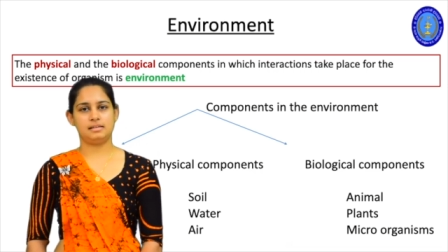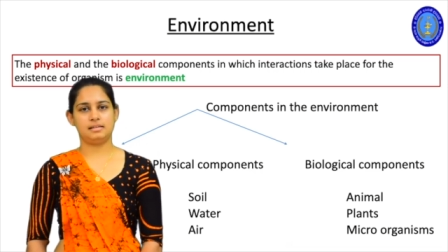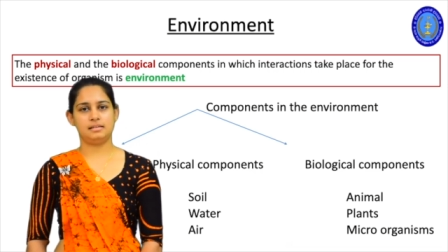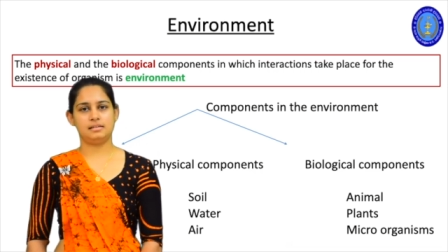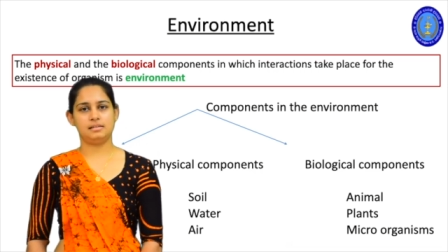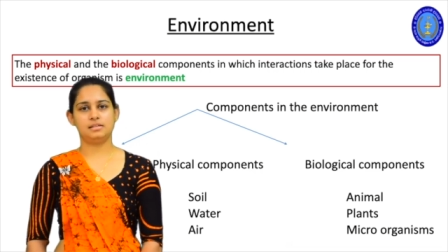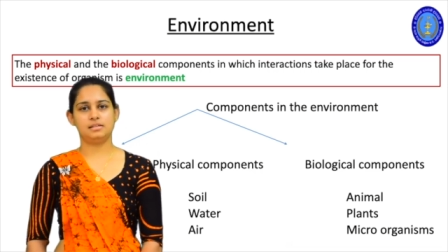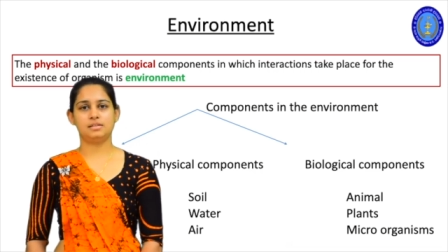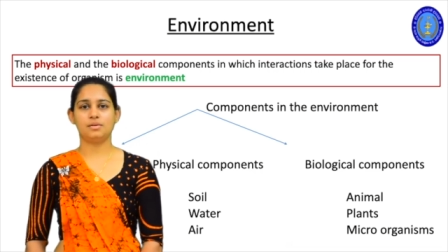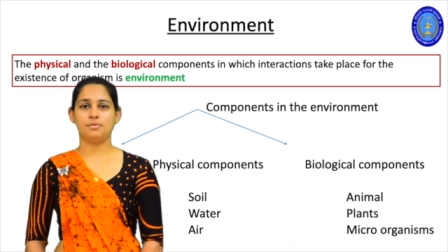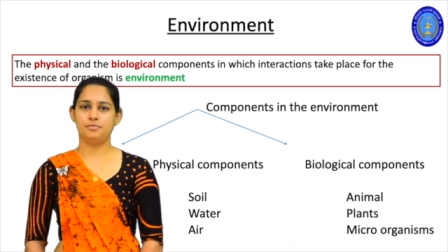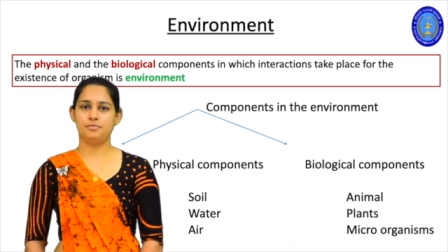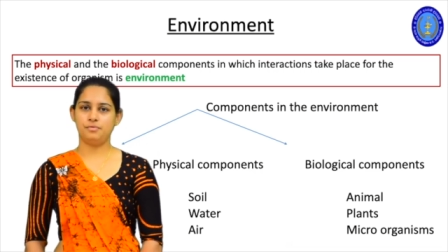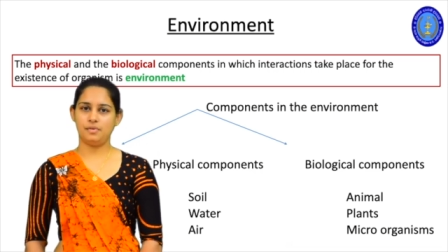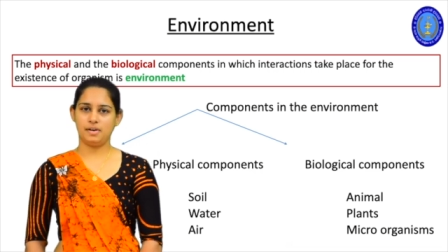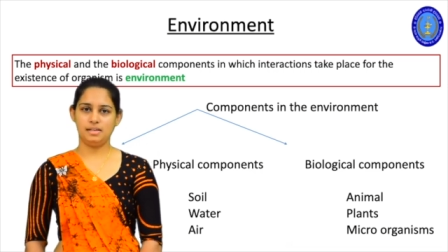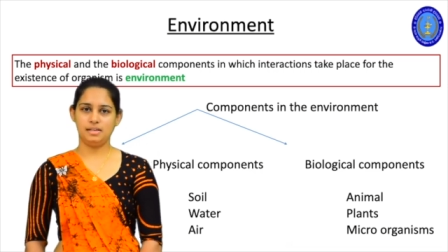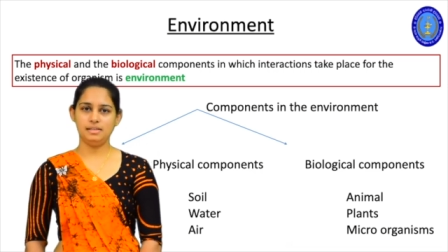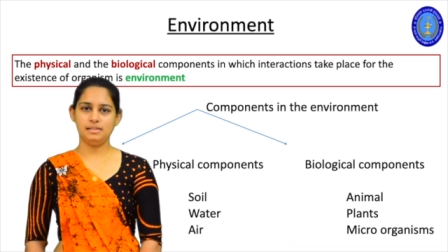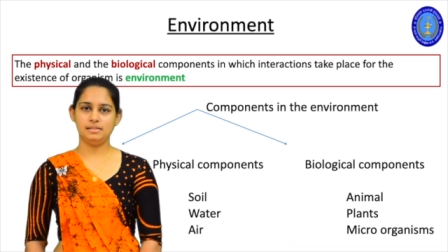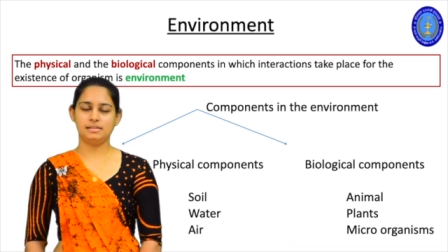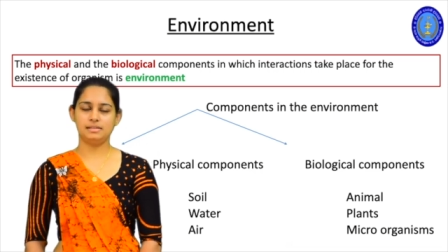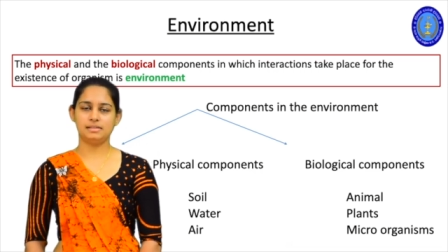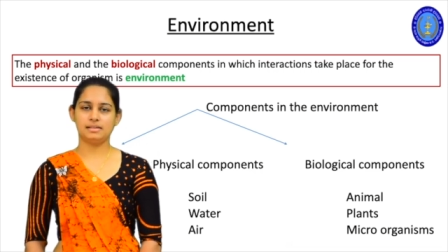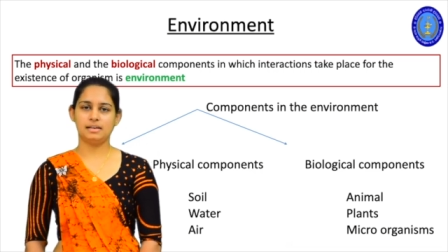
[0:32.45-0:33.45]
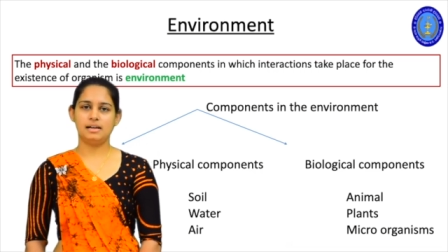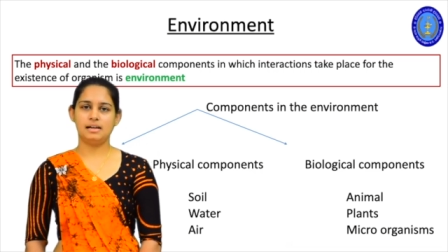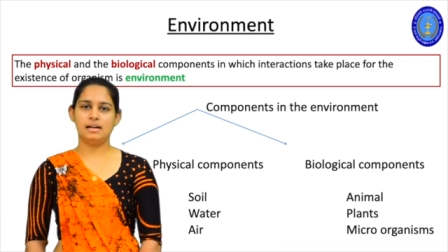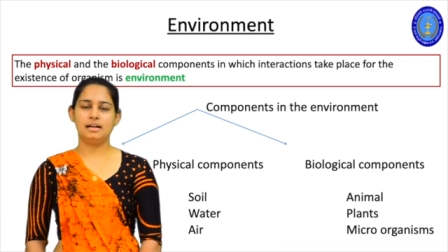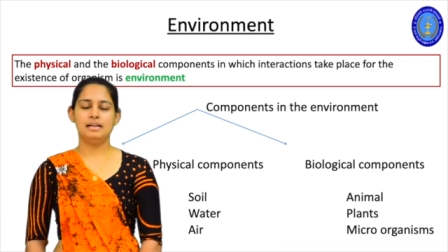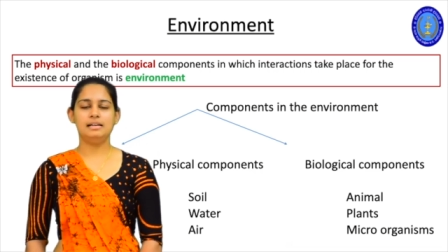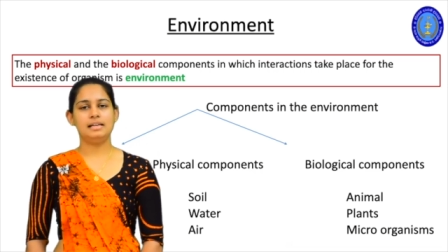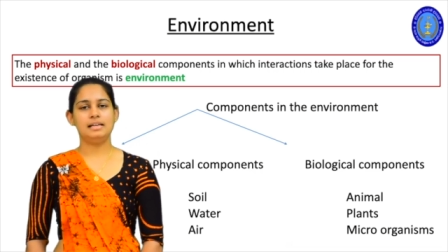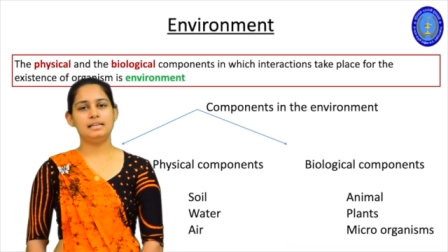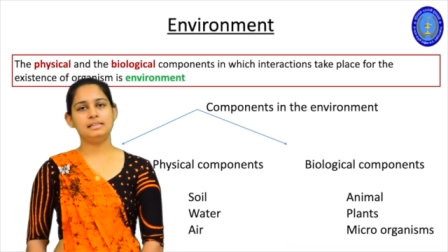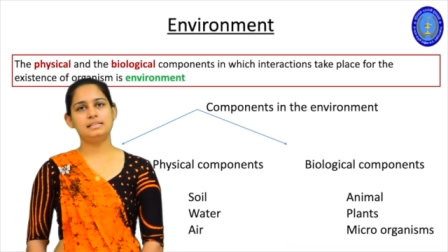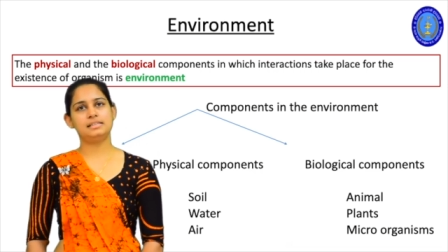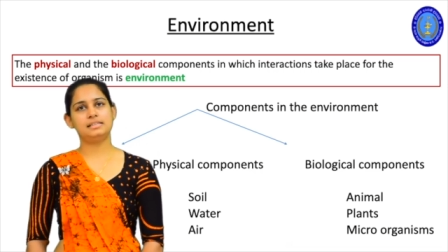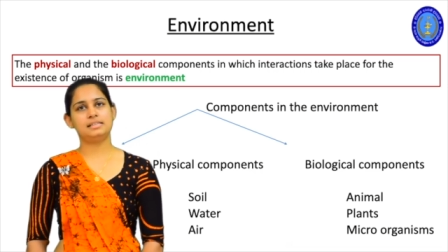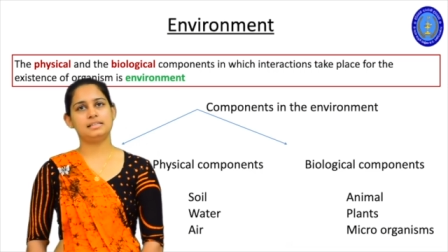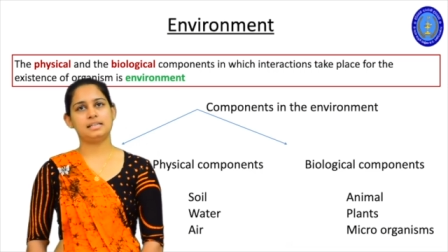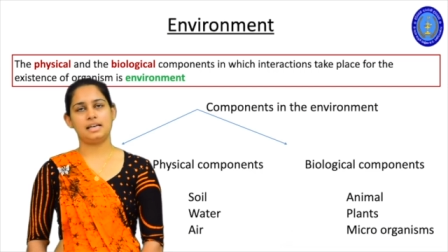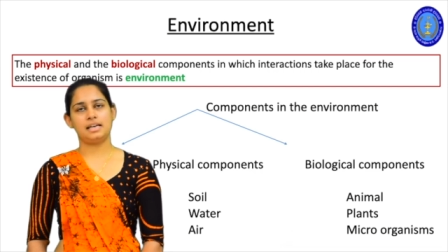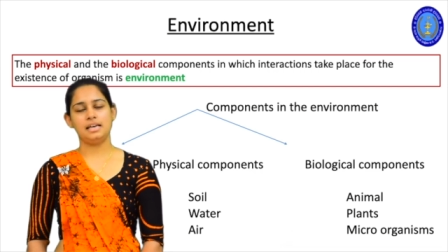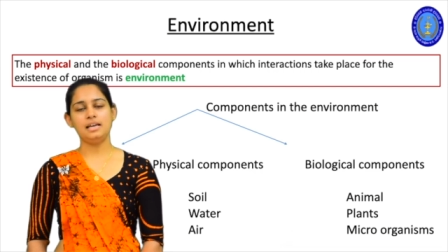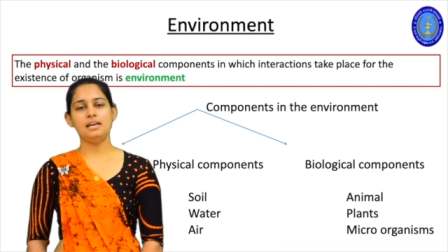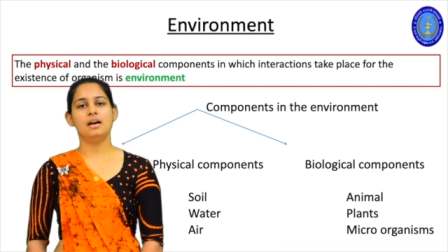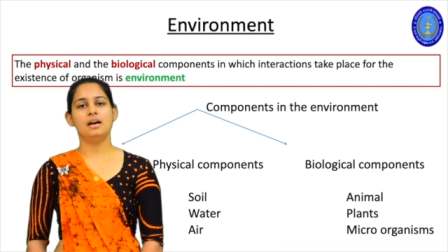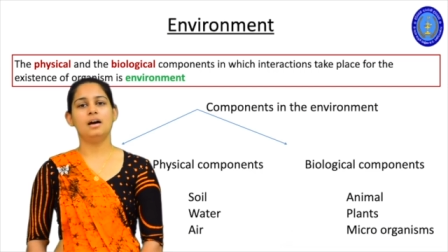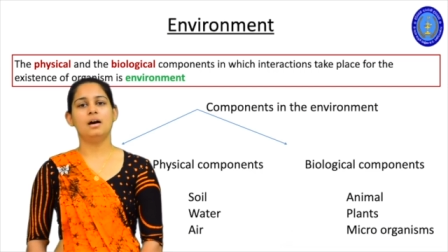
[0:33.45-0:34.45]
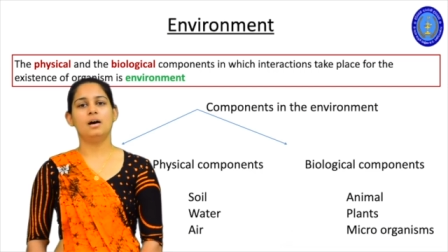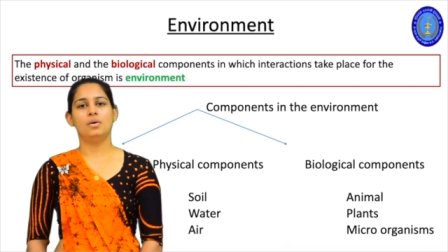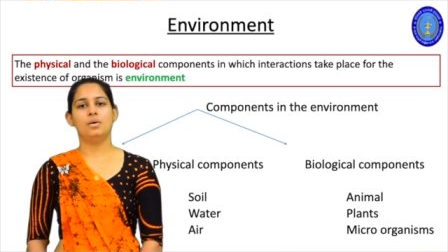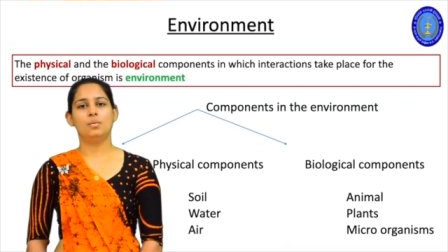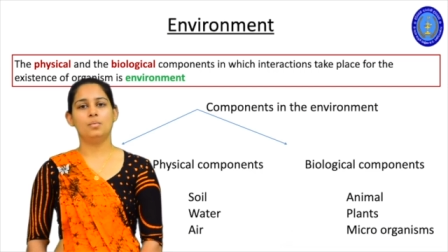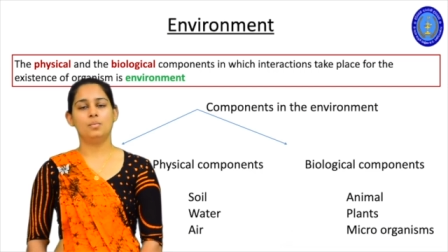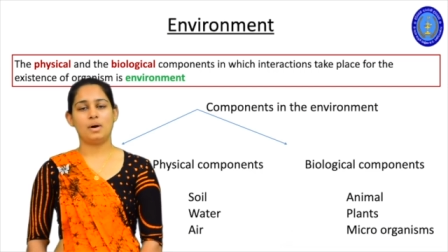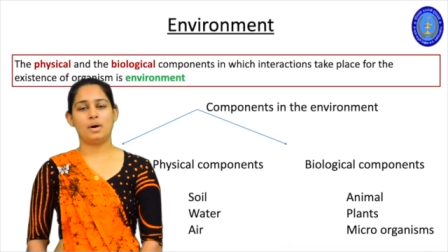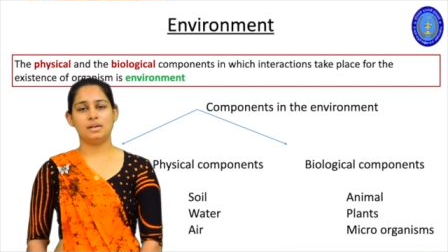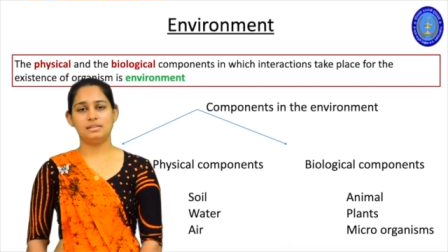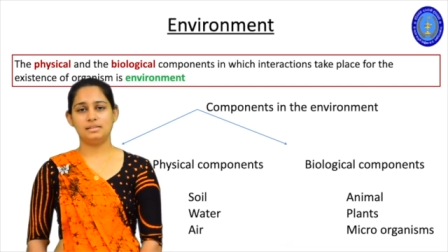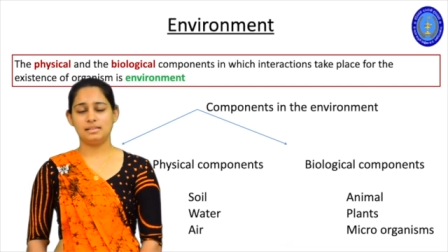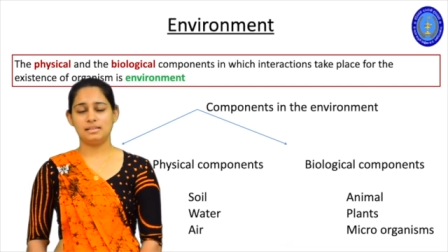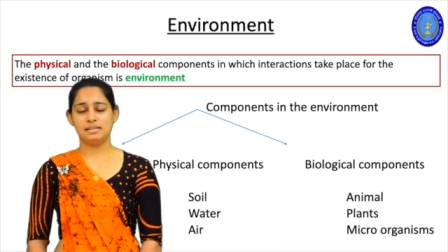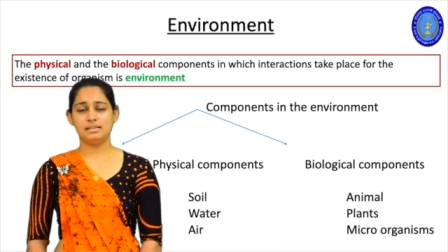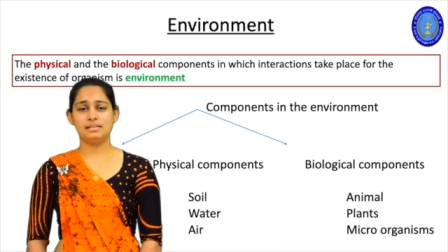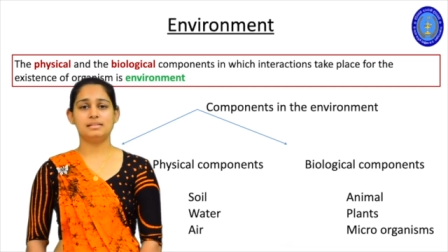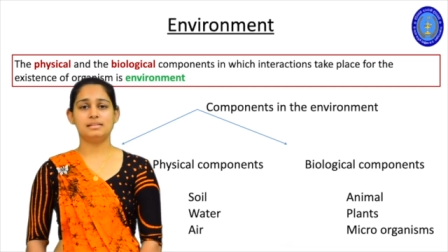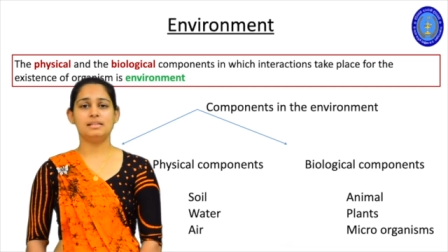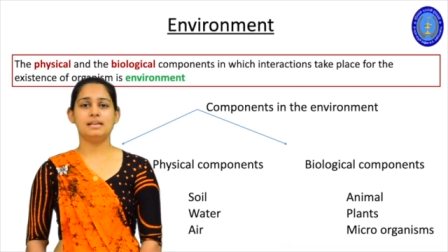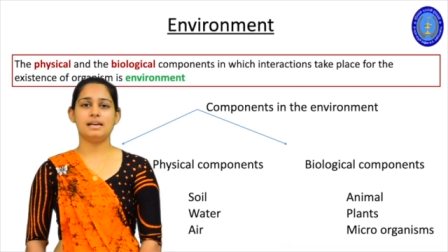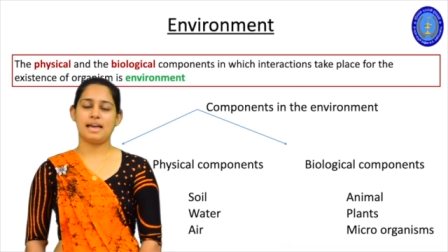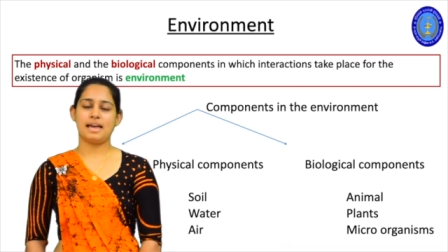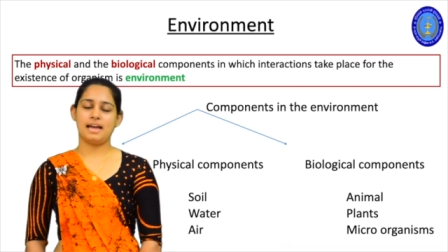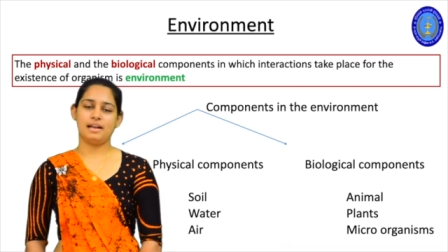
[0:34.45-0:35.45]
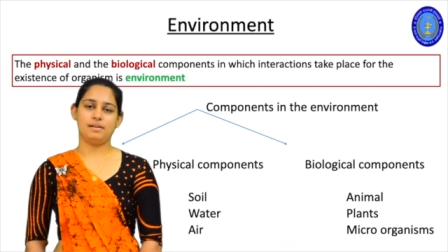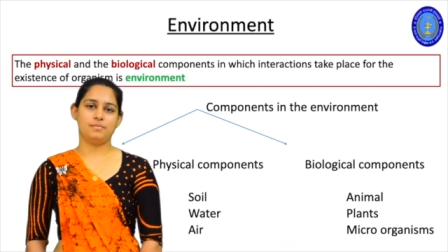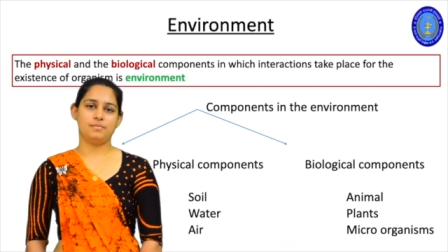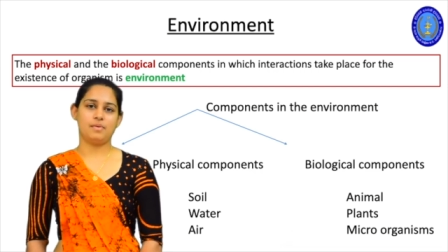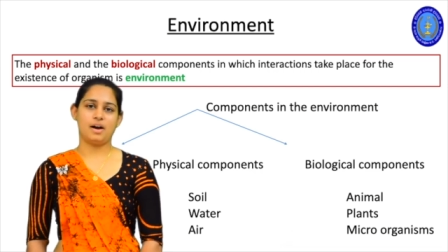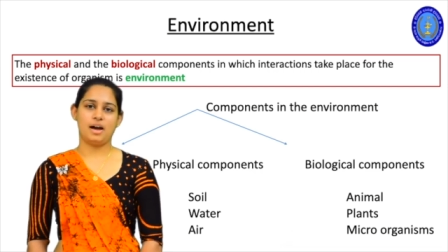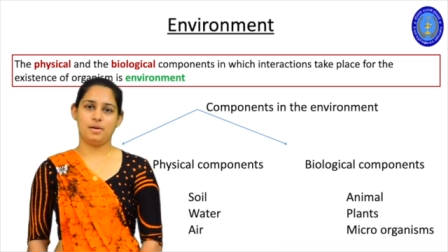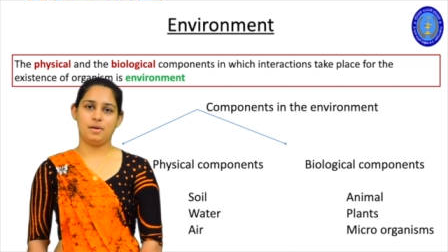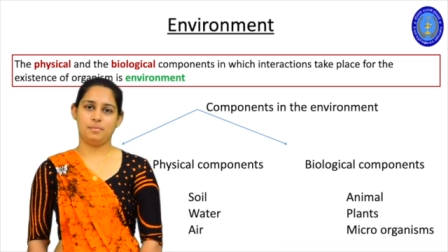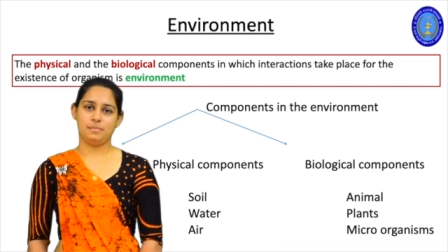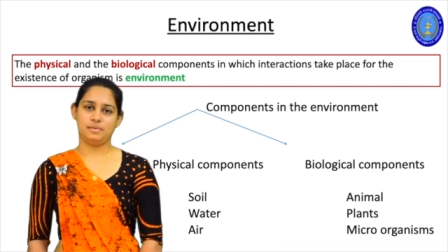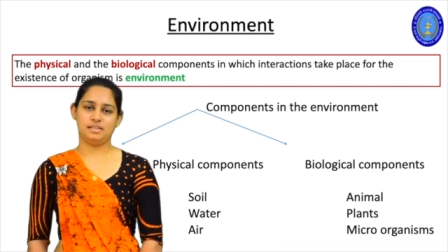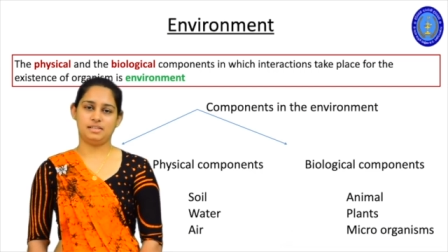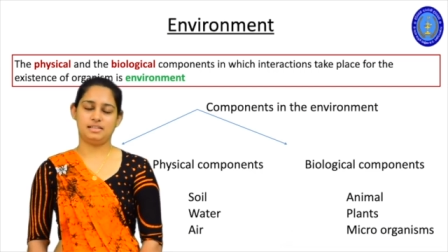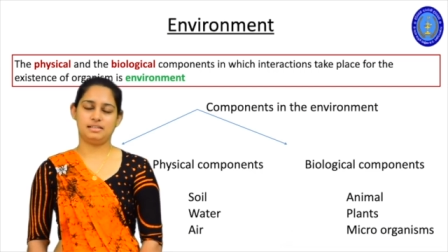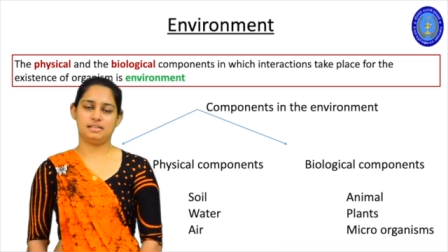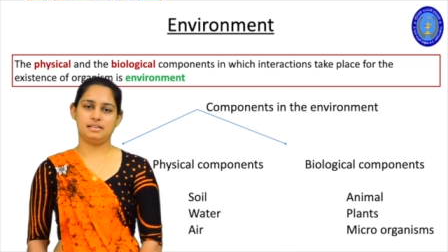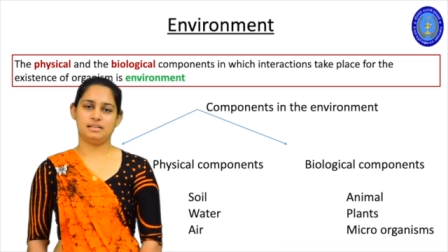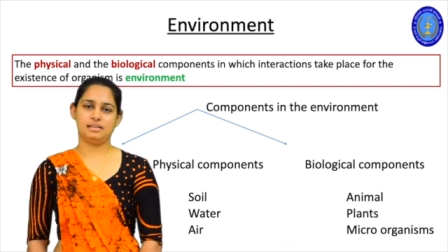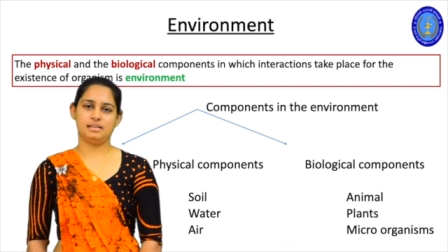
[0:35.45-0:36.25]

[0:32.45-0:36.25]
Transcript: So first, let's see what is the environment.